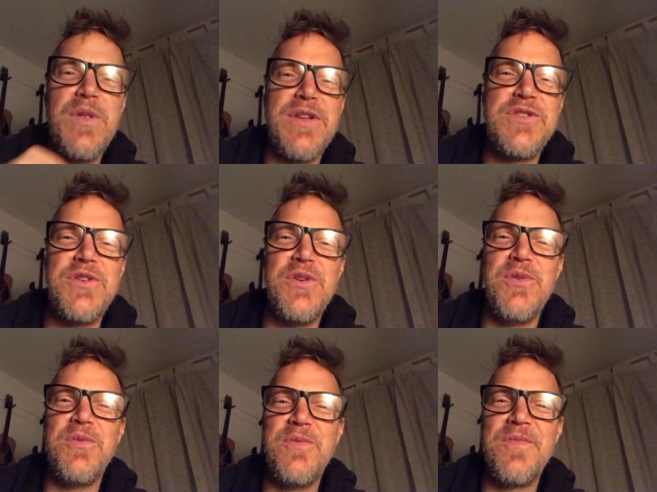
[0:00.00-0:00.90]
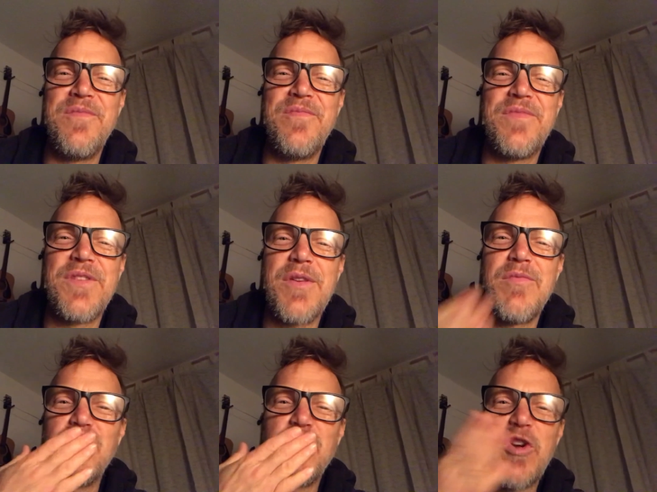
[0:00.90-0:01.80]
that's you.
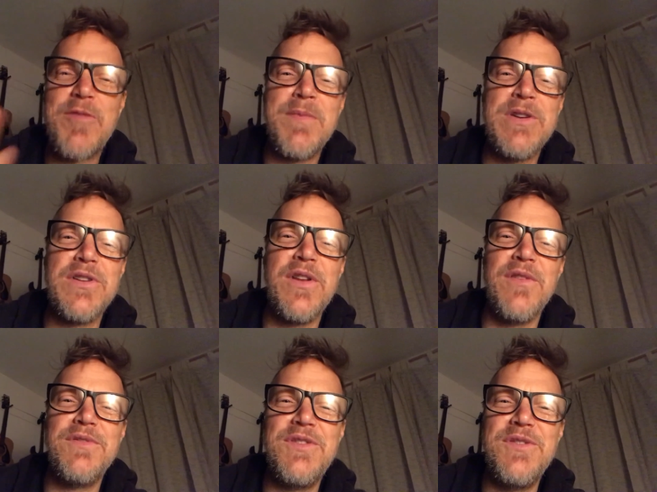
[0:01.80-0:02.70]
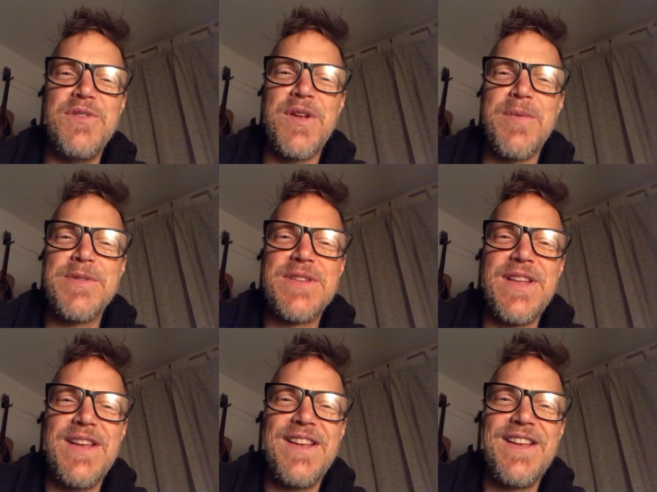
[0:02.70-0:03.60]
Much love to you.
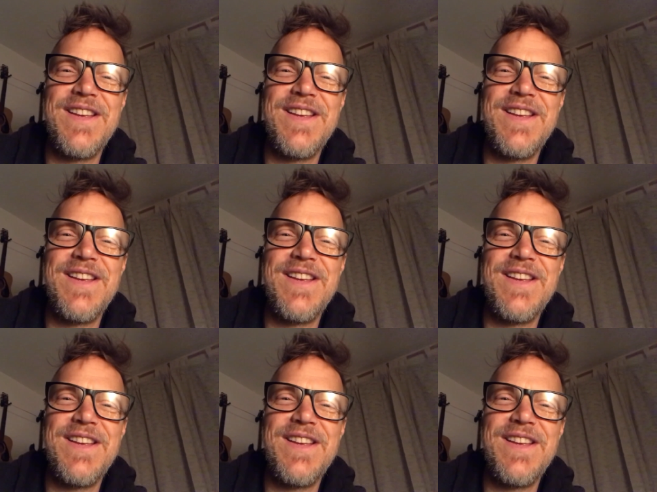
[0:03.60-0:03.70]
Namaste.